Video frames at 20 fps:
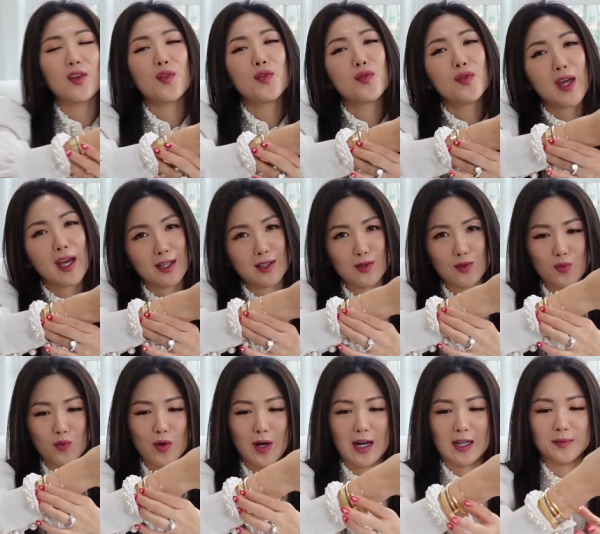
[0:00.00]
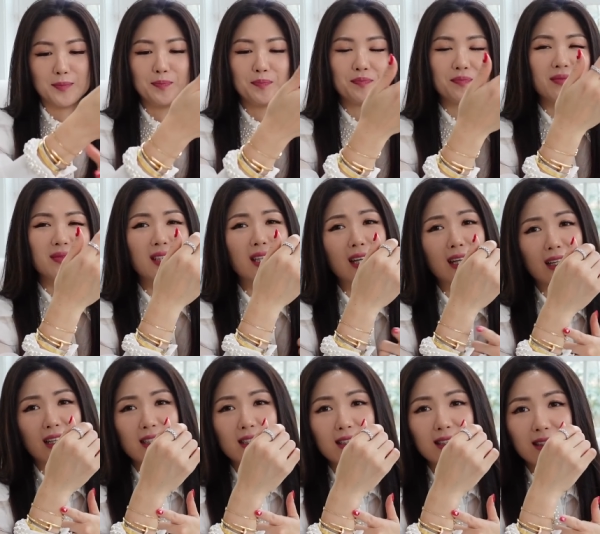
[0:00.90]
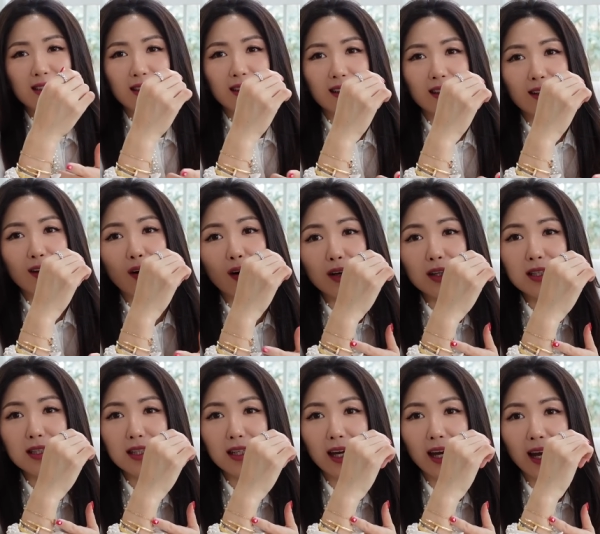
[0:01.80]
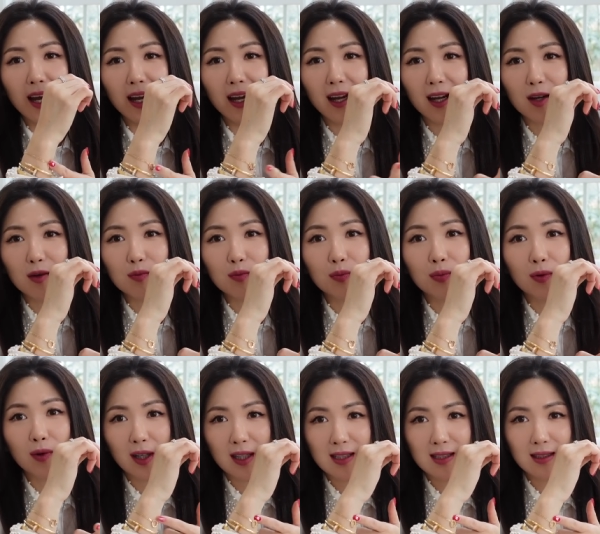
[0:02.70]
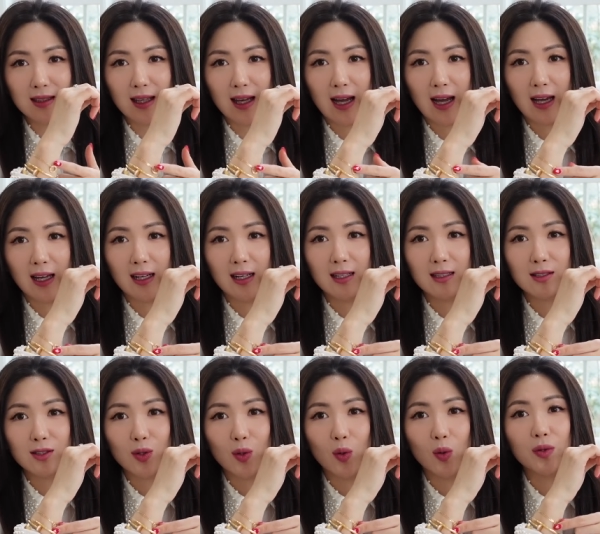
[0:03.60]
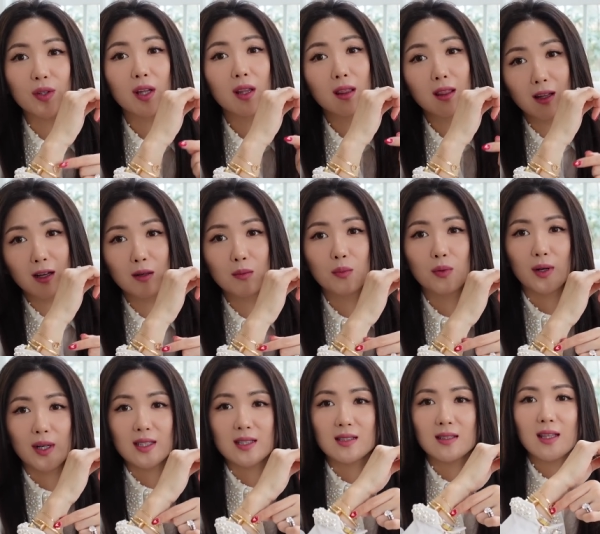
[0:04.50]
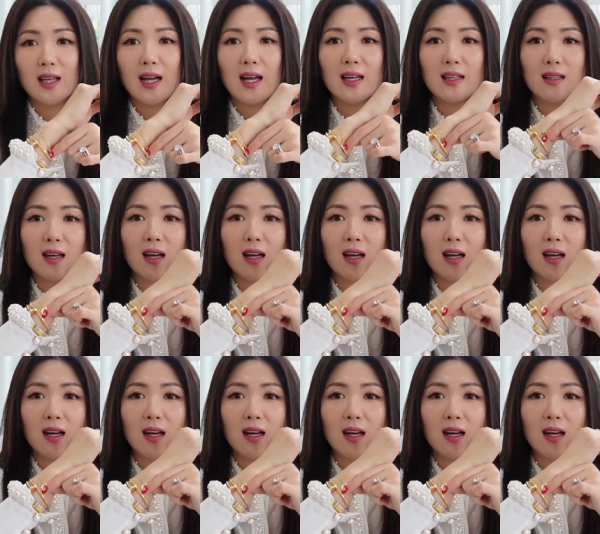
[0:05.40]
the next one, this Cartier bracelet. It is called Love Bracelet.